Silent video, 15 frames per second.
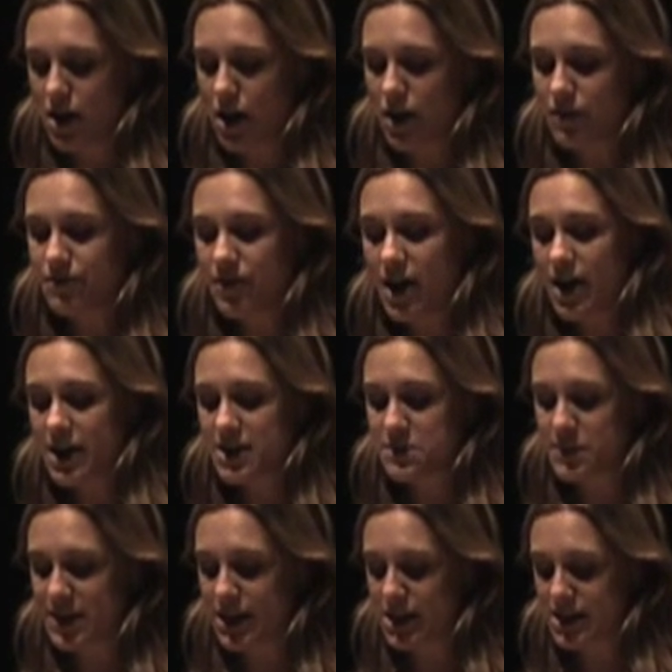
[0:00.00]
A fire had
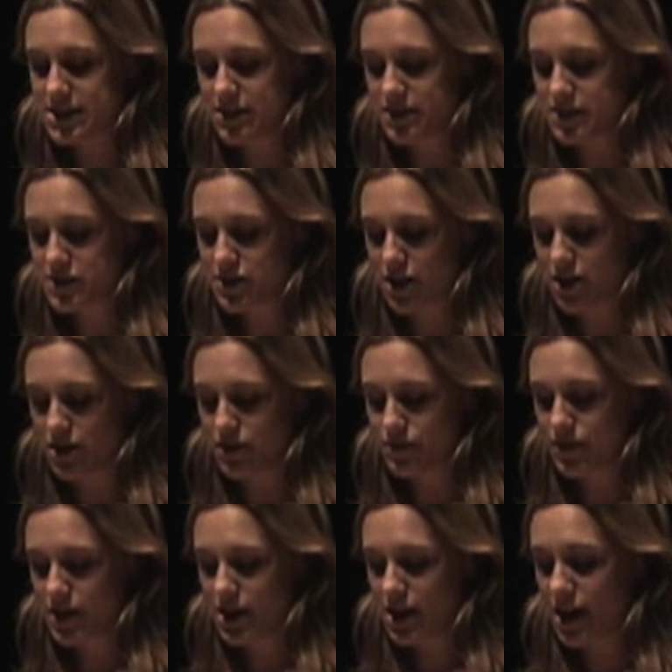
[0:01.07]
been lit in the stove,
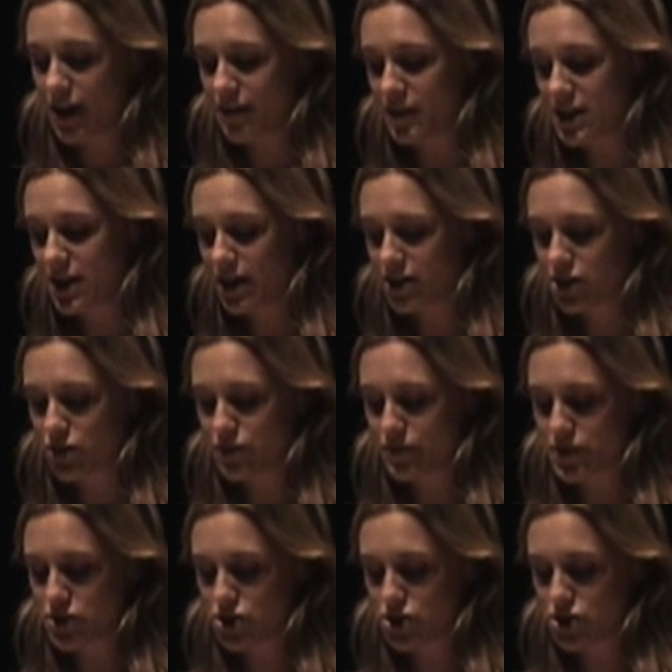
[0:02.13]
and the younger of the